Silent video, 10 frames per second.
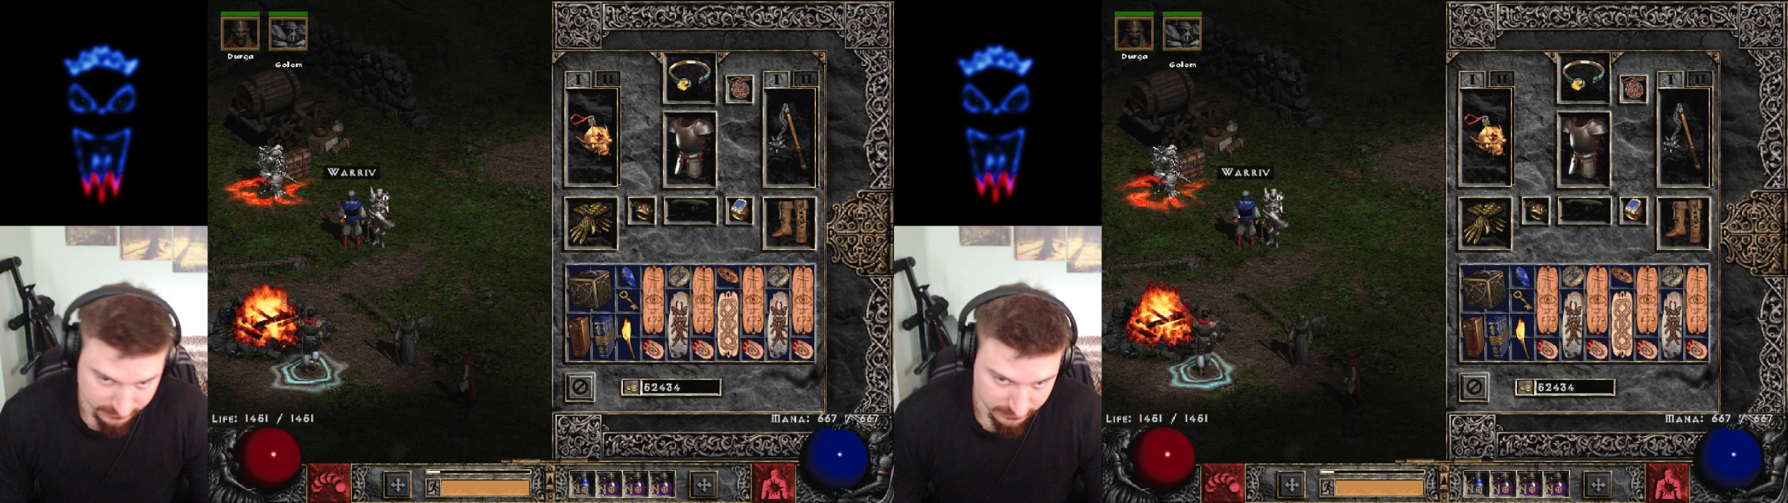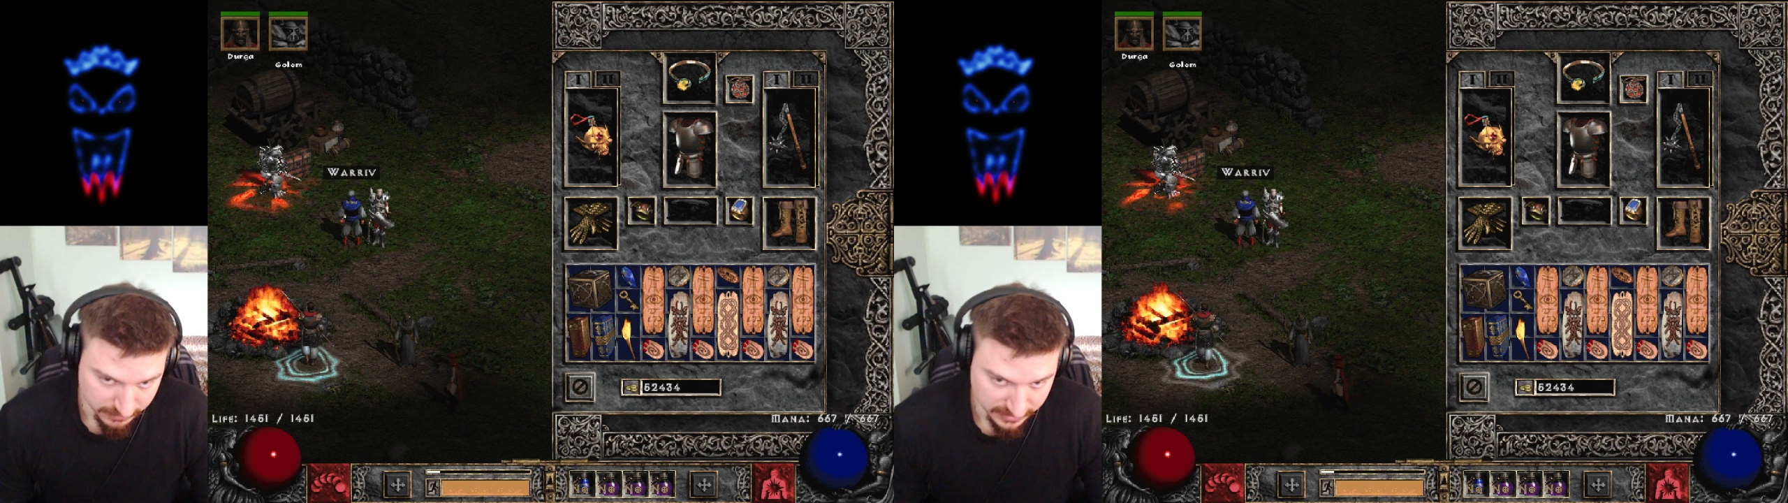
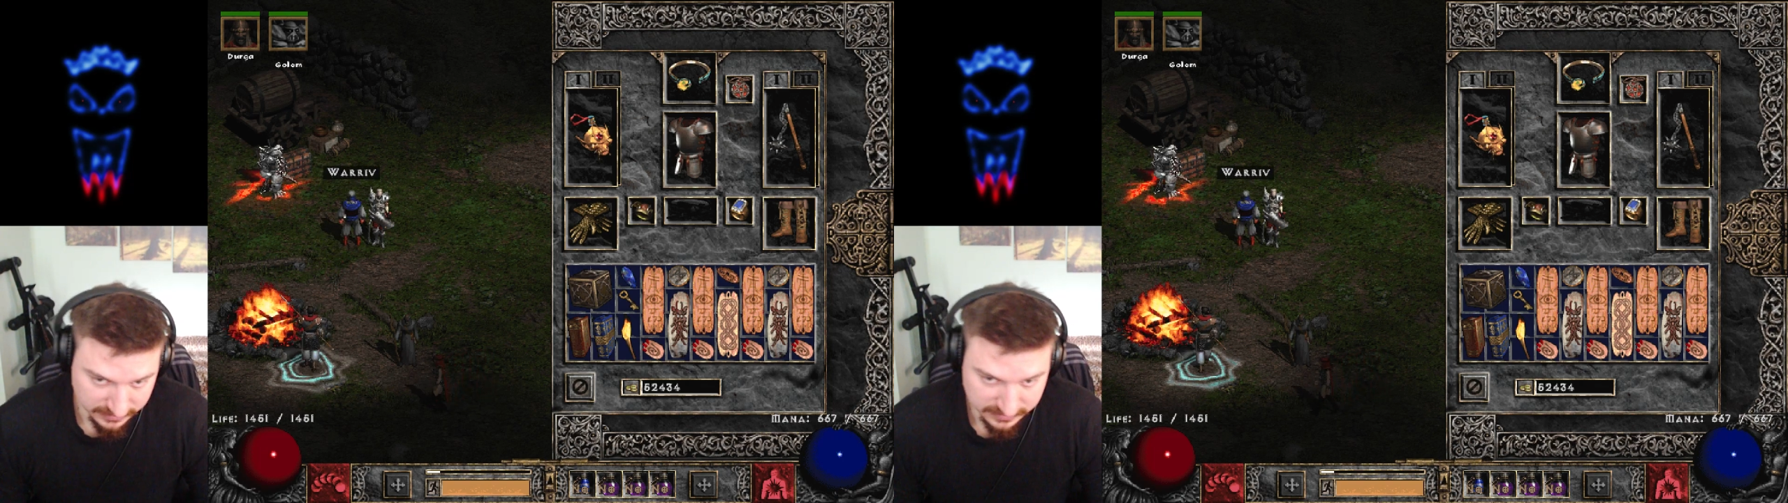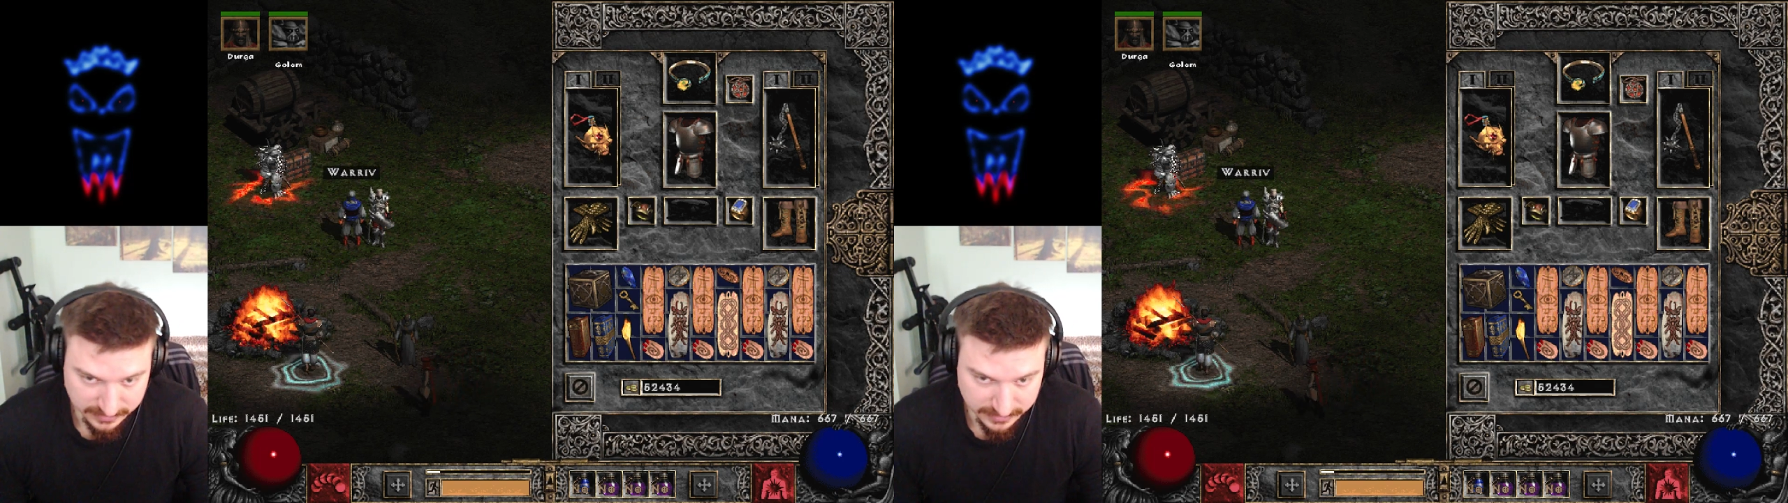But